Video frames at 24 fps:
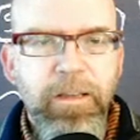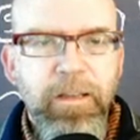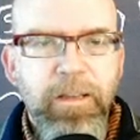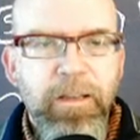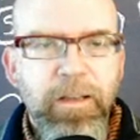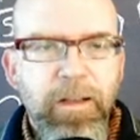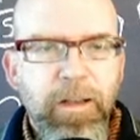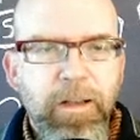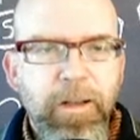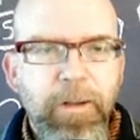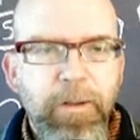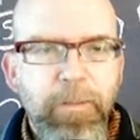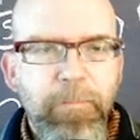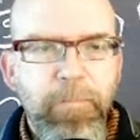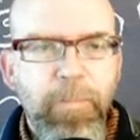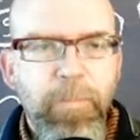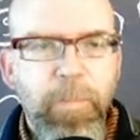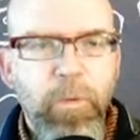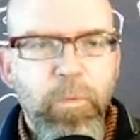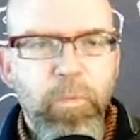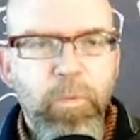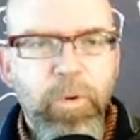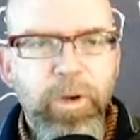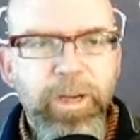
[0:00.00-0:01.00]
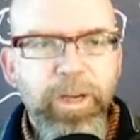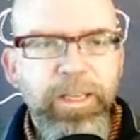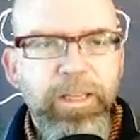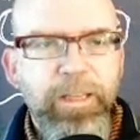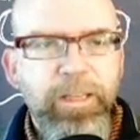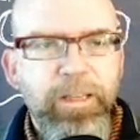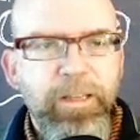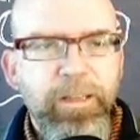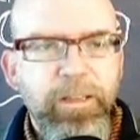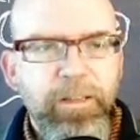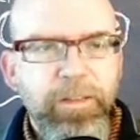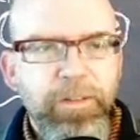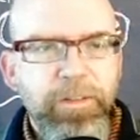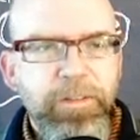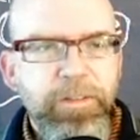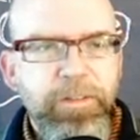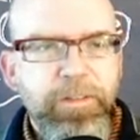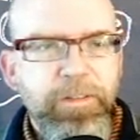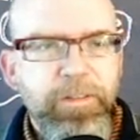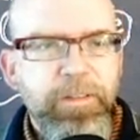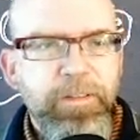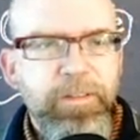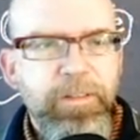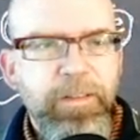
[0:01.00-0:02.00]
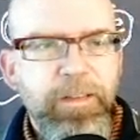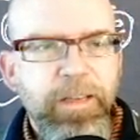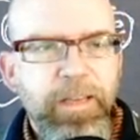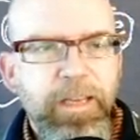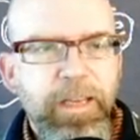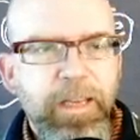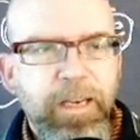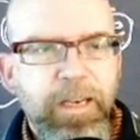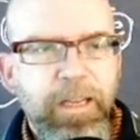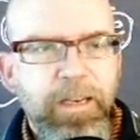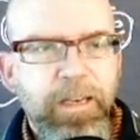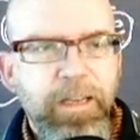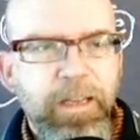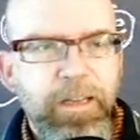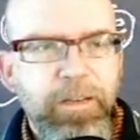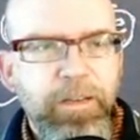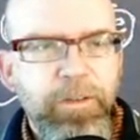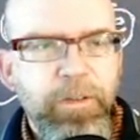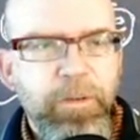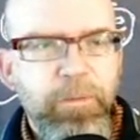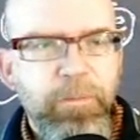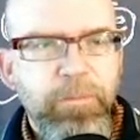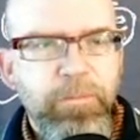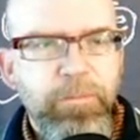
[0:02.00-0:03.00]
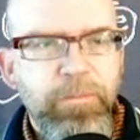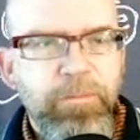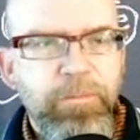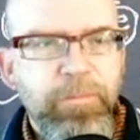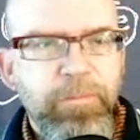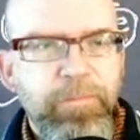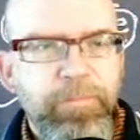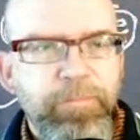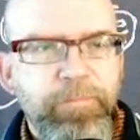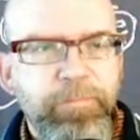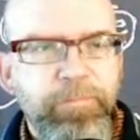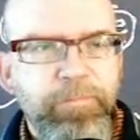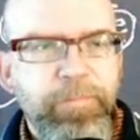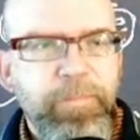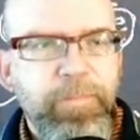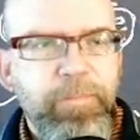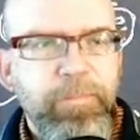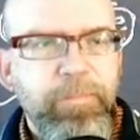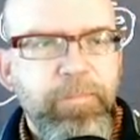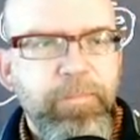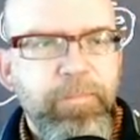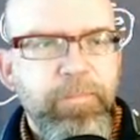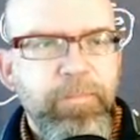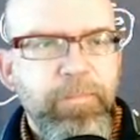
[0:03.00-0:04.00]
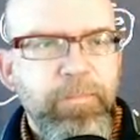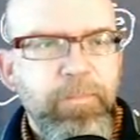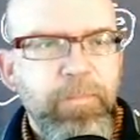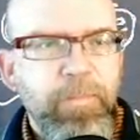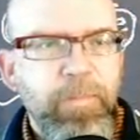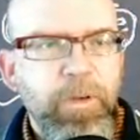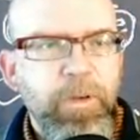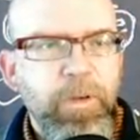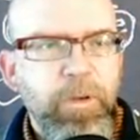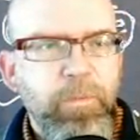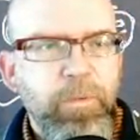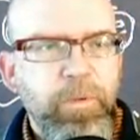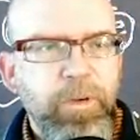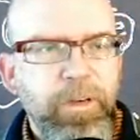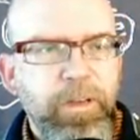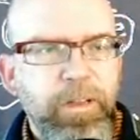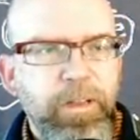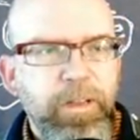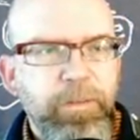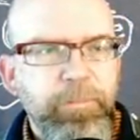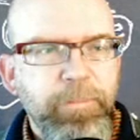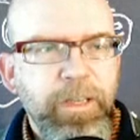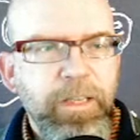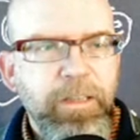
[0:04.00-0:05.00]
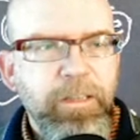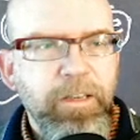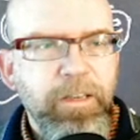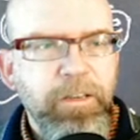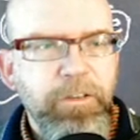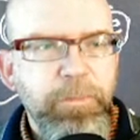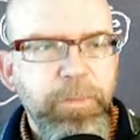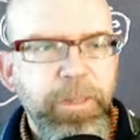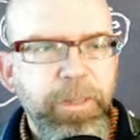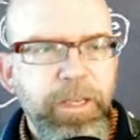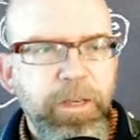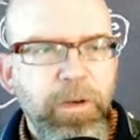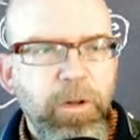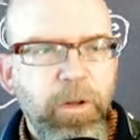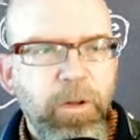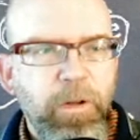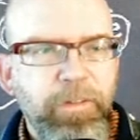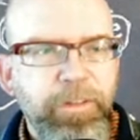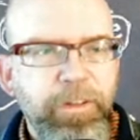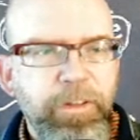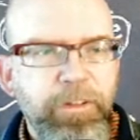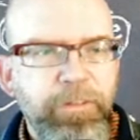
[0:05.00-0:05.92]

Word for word: Um, one is, and I, I don't want to, I'm not going to explain all these